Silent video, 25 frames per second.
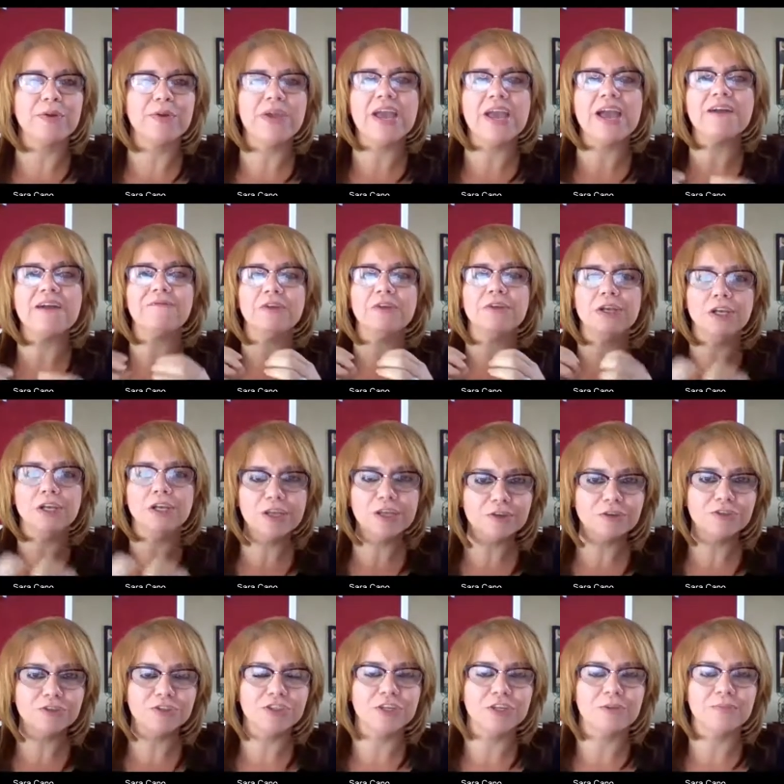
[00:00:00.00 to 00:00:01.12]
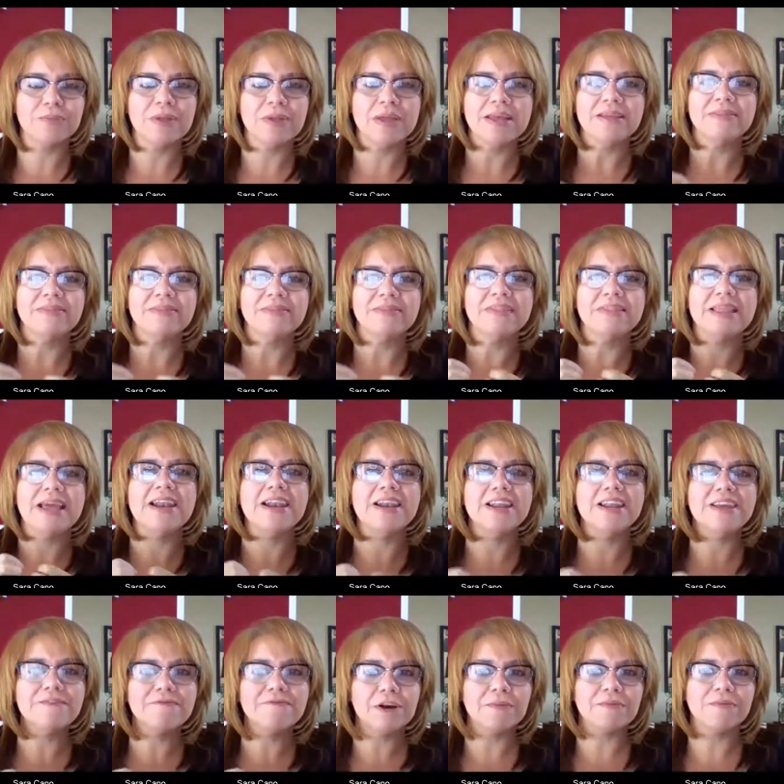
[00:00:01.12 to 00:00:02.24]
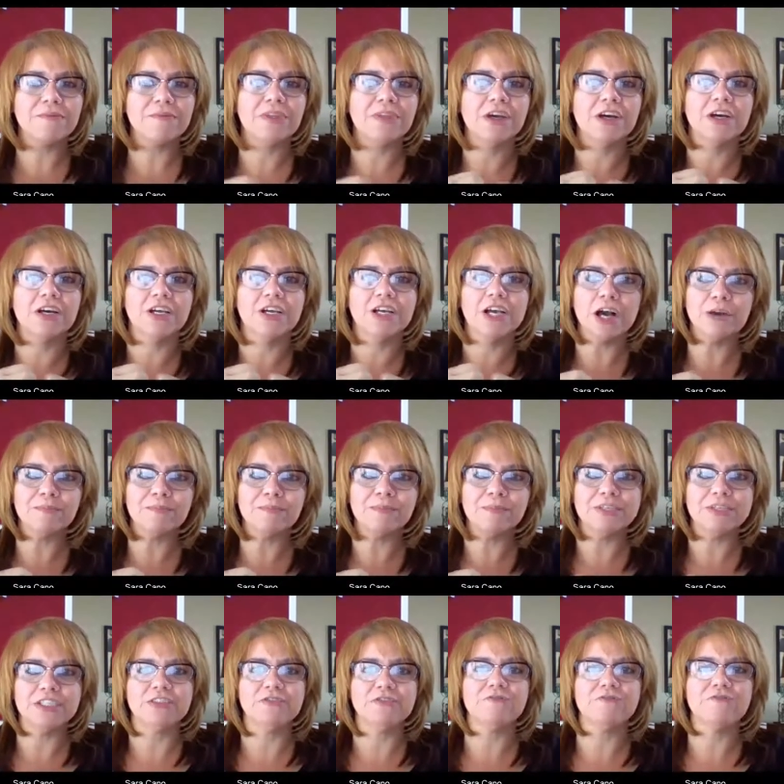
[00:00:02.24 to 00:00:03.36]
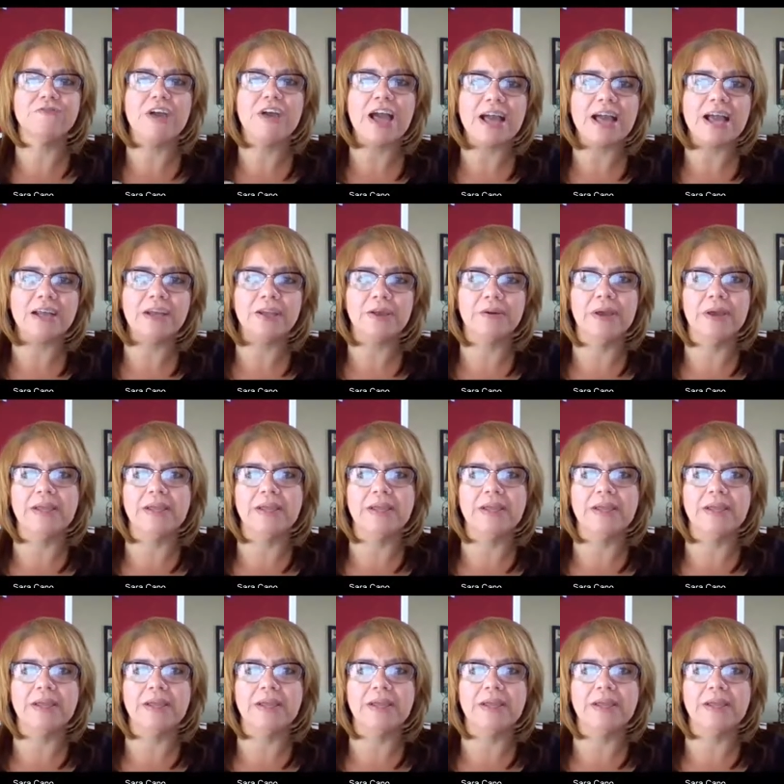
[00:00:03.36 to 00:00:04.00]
We have leadership that live up the company's value,